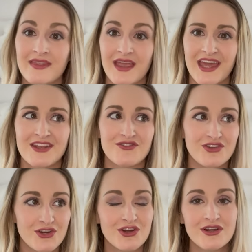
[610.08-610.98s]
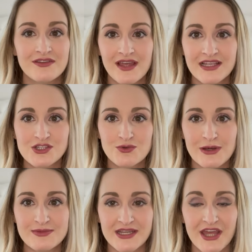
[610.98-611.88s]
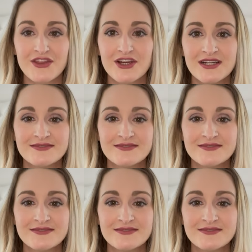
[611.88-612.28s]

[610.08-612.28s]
And if your thighs don't rub together,